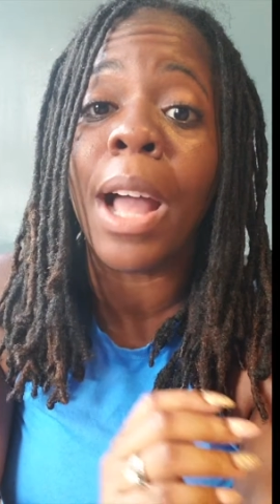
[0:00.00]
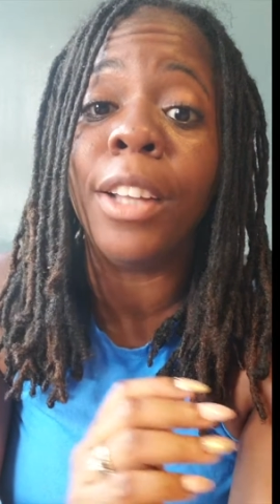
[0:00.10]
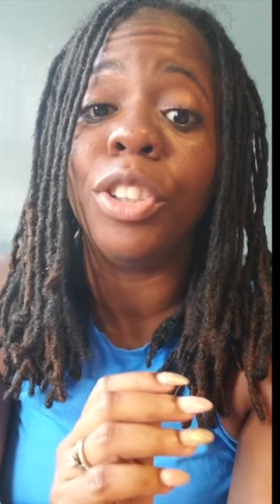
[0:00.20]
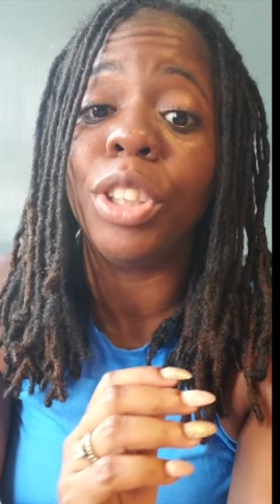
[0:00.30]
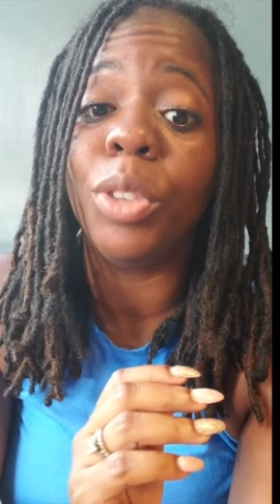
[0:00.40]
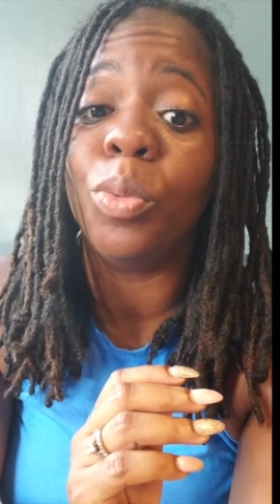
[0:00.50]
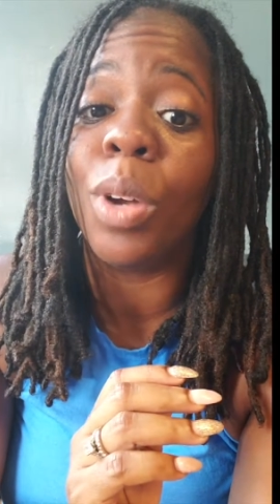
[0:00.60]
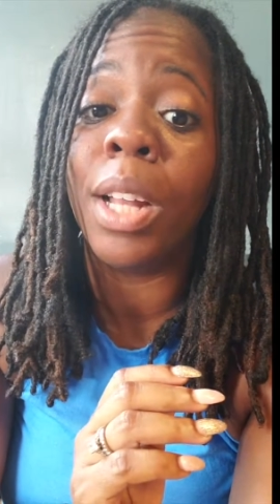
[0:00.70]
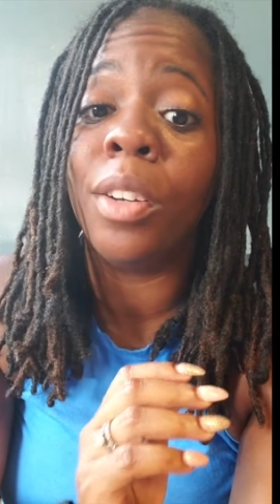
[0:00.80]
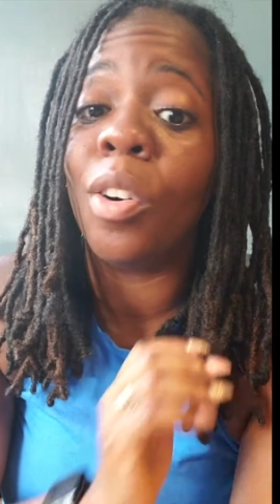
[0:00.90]
I usually
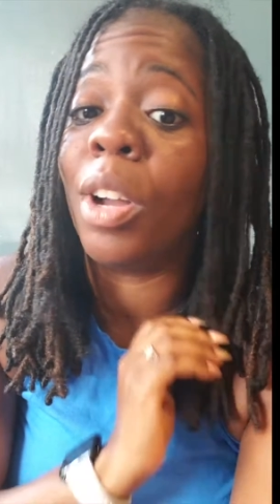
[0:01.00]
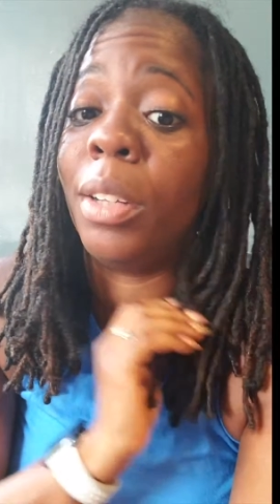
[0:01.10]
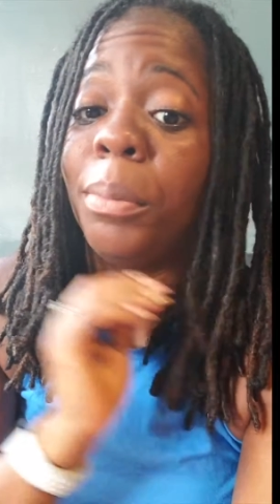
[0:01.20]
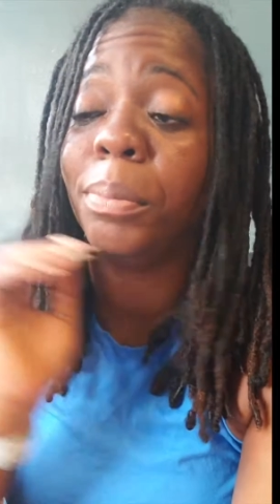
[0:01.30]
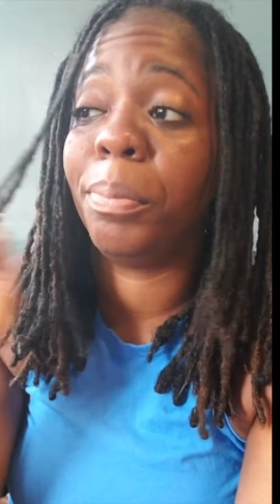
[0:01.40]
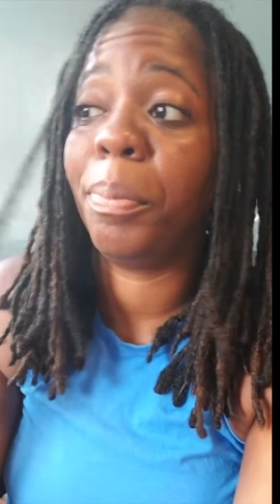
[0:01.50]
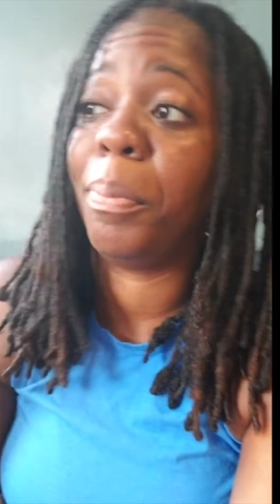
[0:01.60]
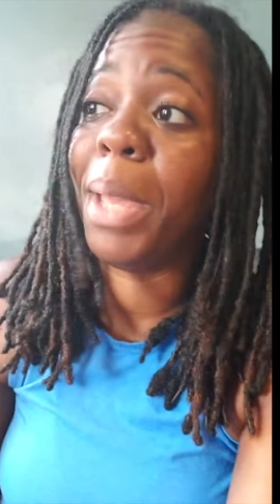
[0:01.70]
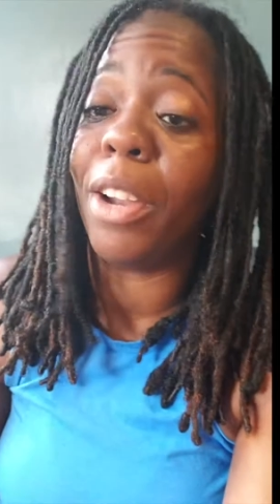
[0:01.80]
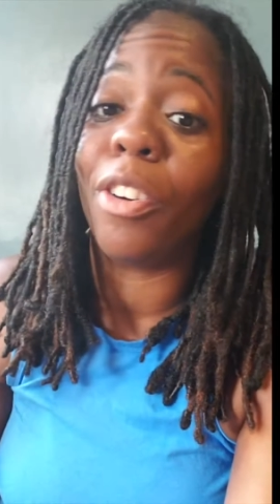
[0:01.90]
run on
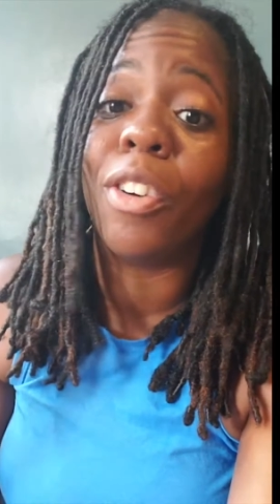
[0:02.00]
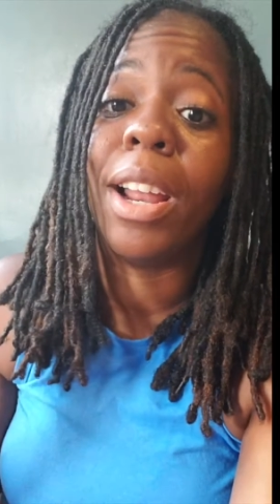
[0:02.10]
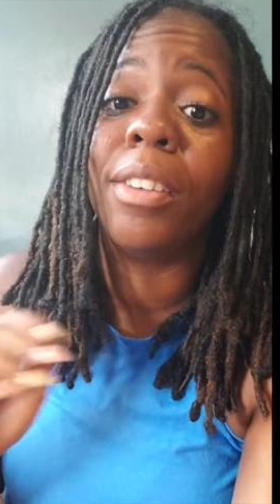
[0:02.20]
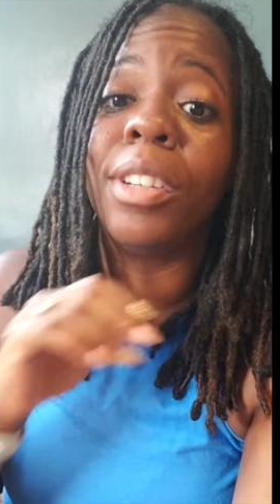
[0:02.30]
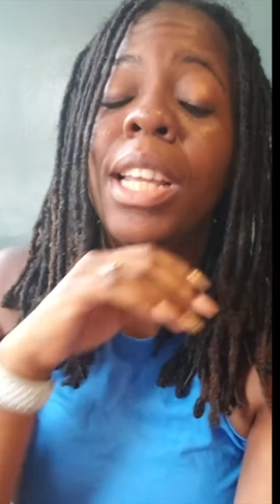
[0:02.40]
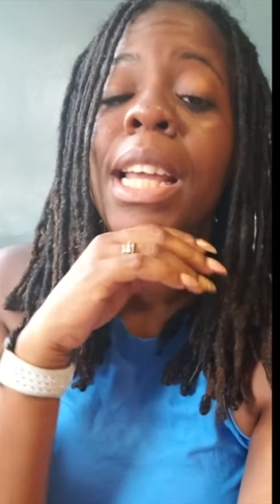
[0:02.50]
bare ground,